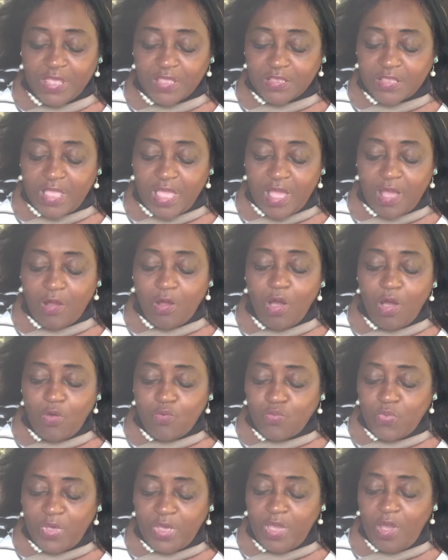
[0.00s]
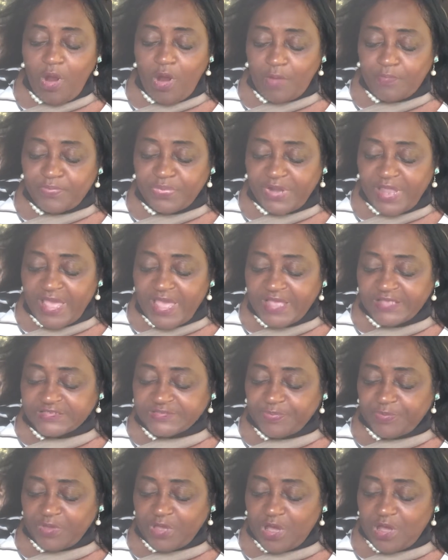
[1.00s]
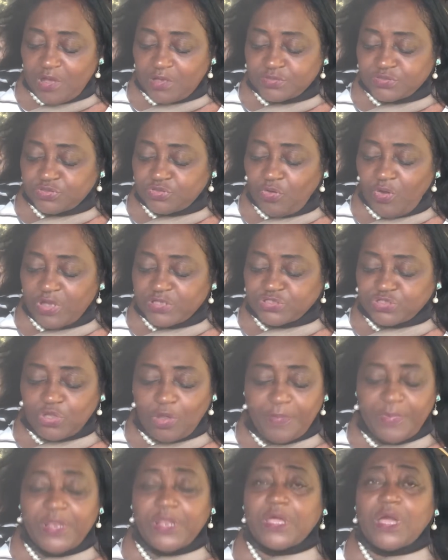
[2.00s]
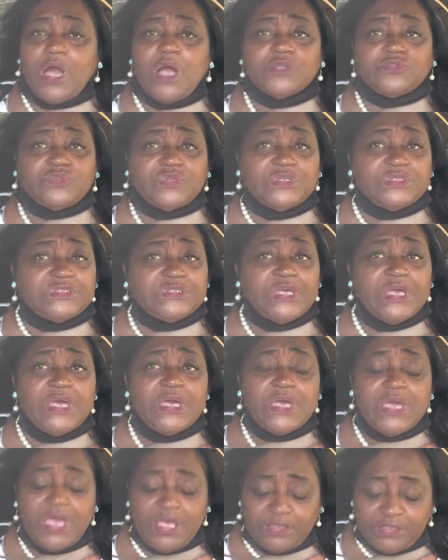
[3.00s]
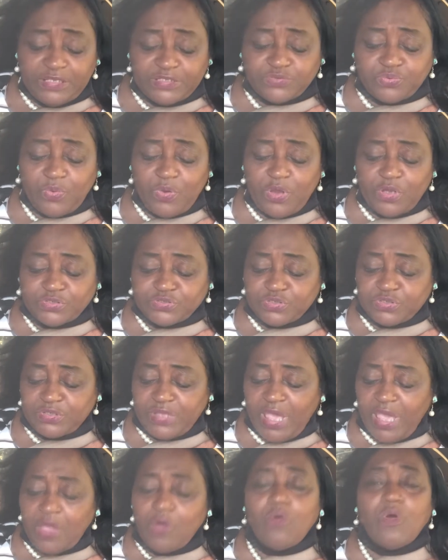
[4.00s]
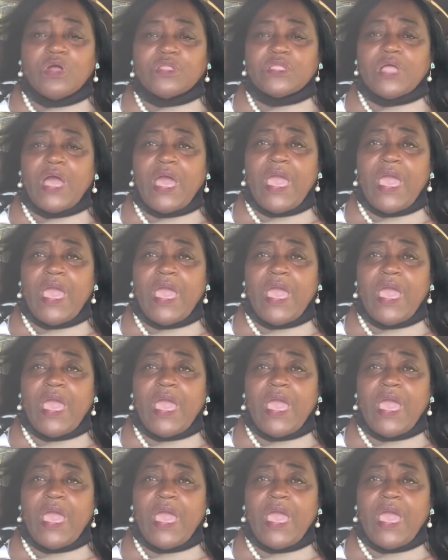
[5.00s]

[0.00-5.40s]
Now, we are blessed because there are so many countries in this world today who are not